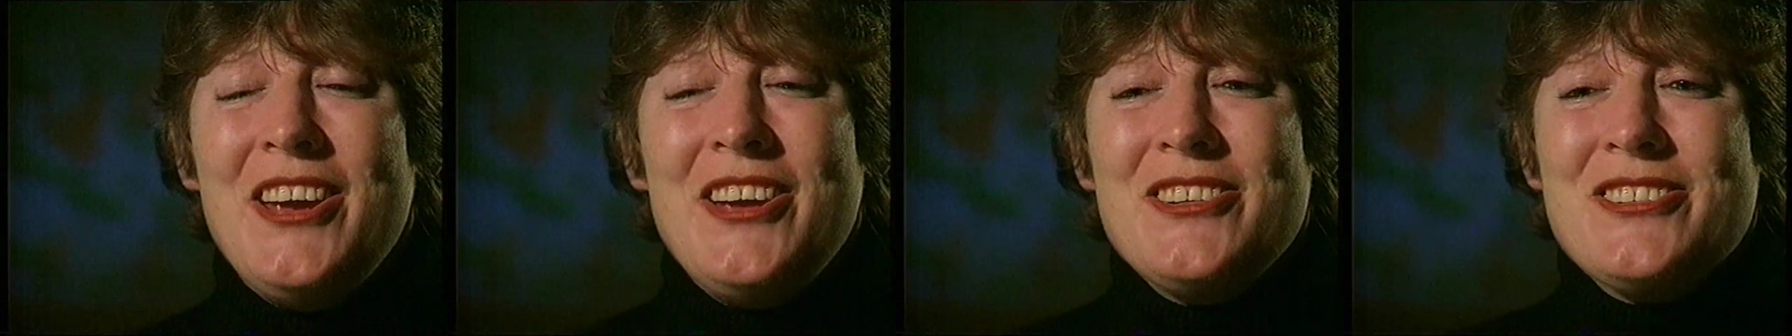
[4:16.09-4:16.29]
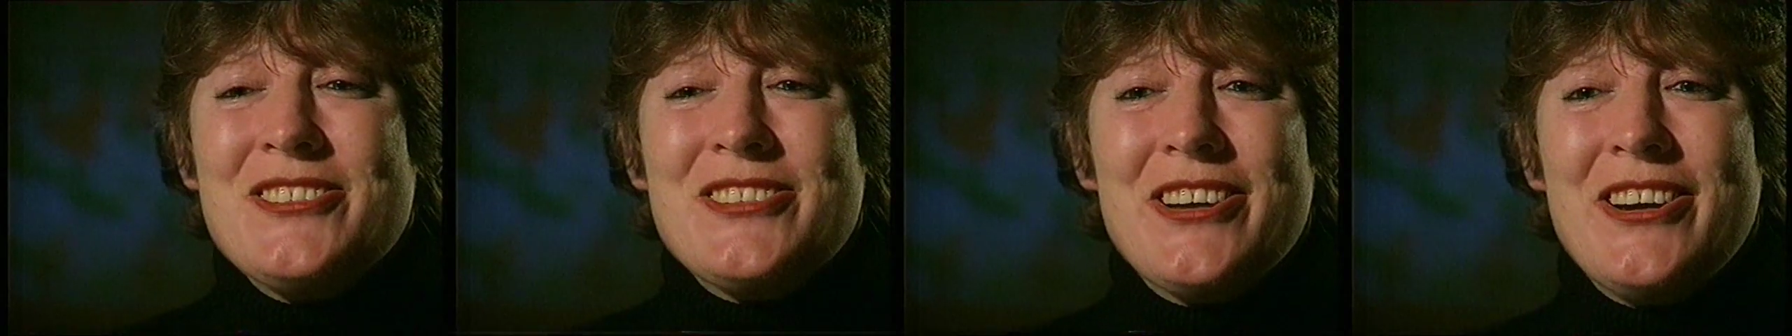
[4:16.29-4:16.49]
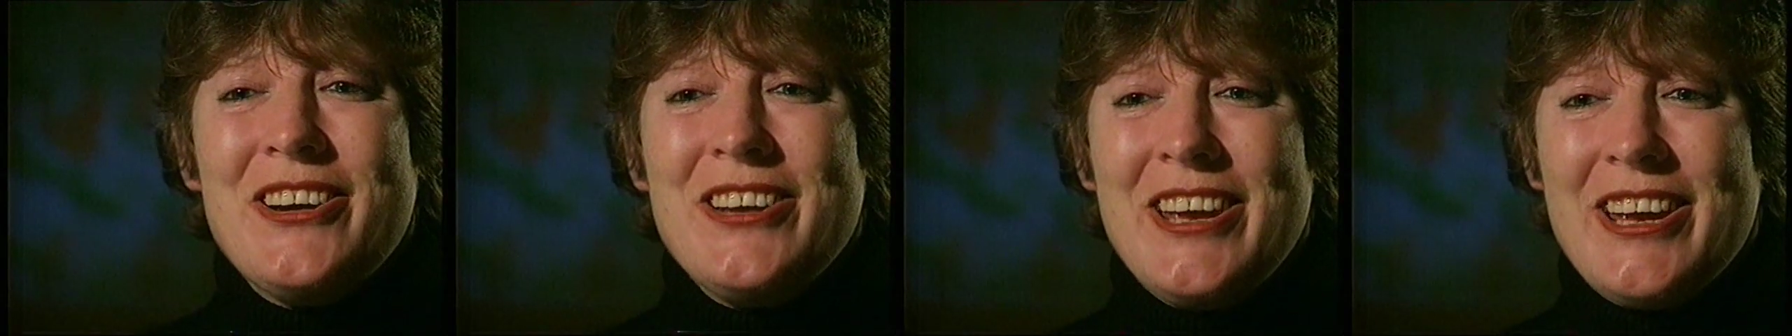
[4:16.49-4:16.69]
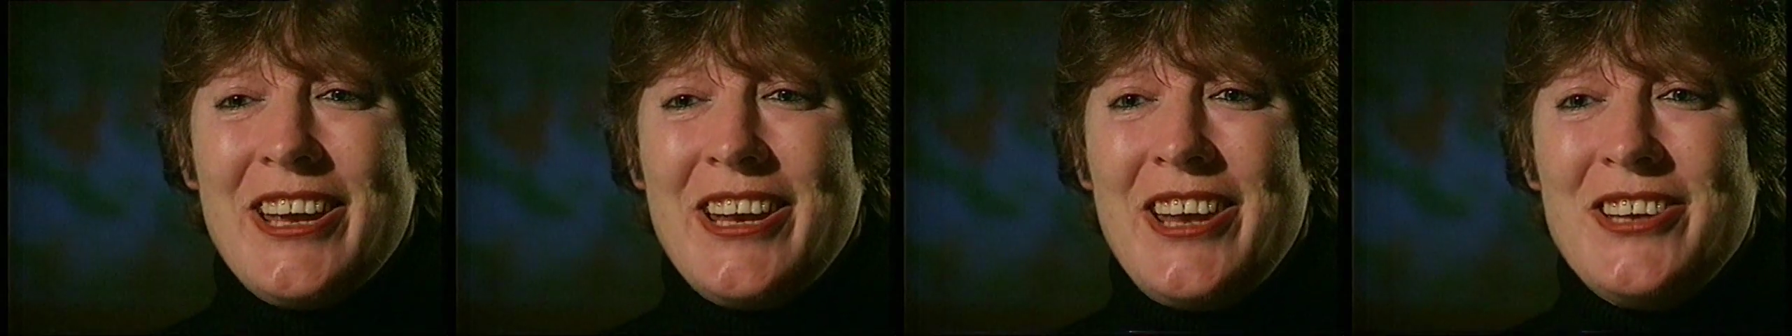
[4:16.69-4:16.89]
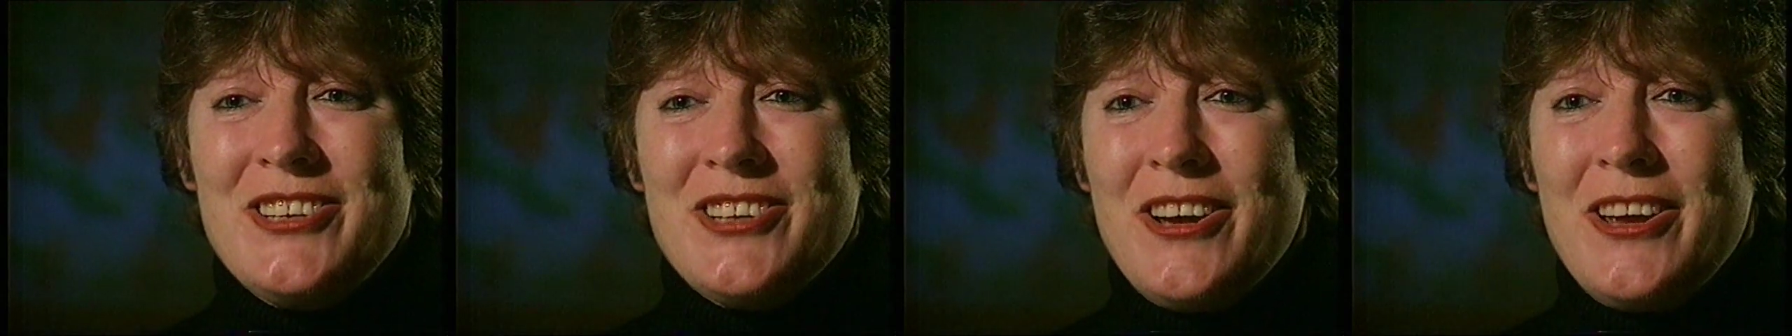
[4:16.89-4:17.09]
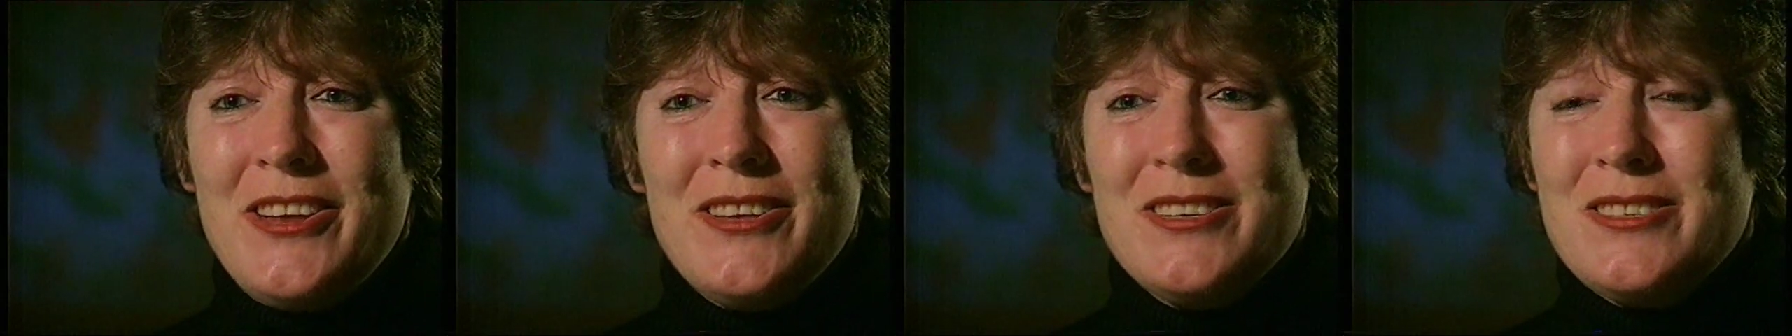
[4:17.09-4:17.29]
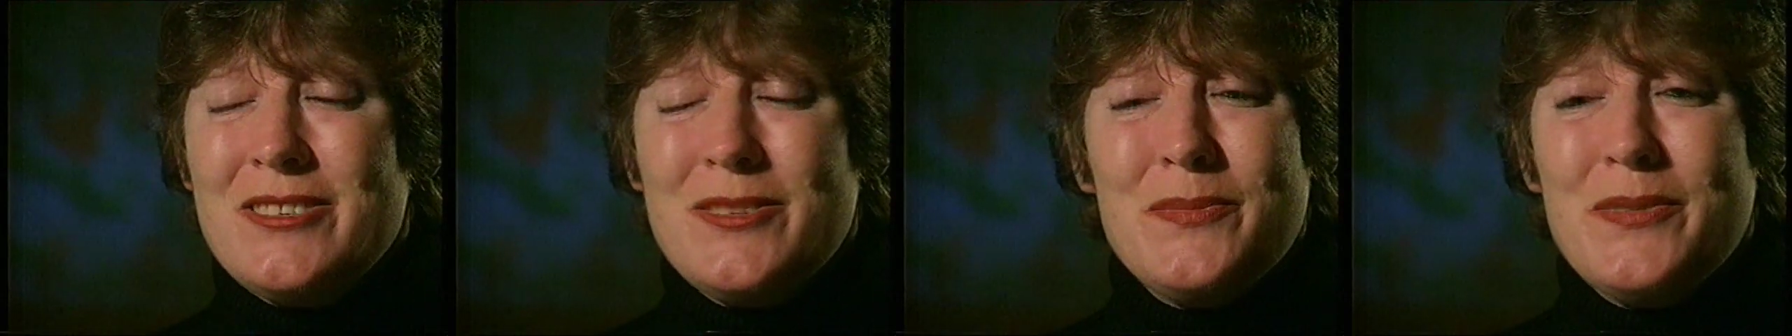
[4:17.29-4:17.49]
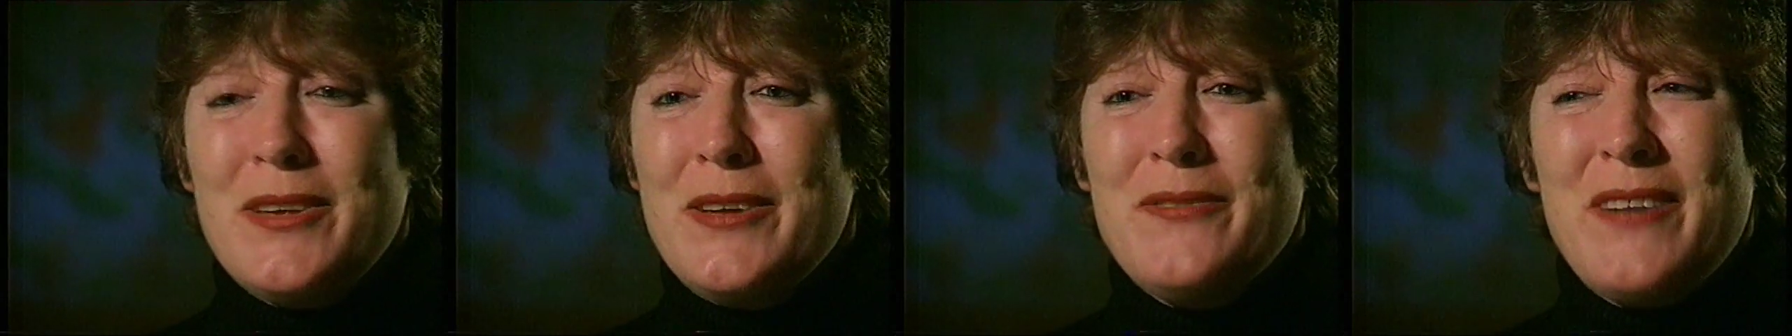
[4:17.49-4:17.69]
You just go, you can enjoy it, there's
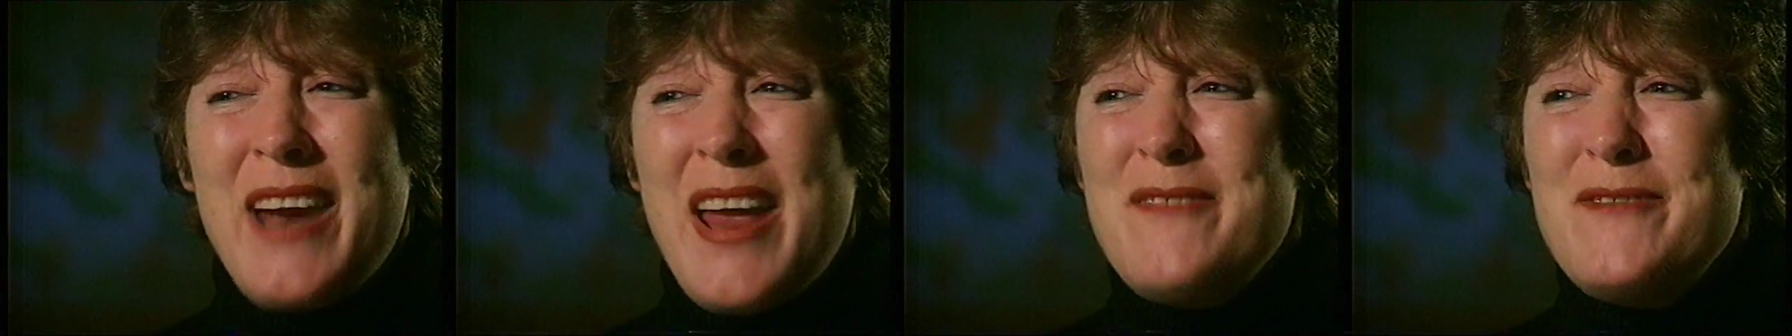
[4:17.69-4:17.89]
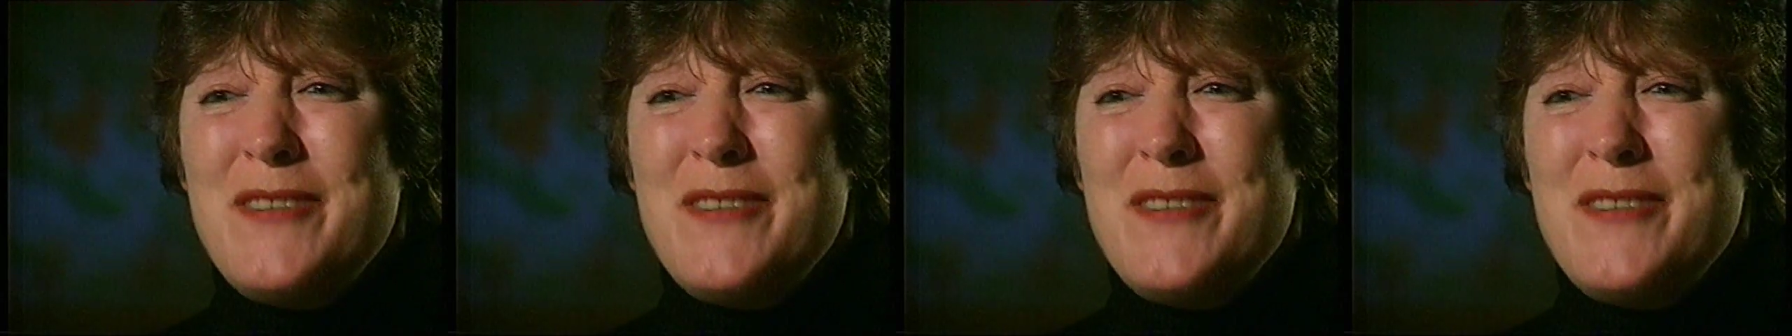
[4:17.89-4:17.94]
something for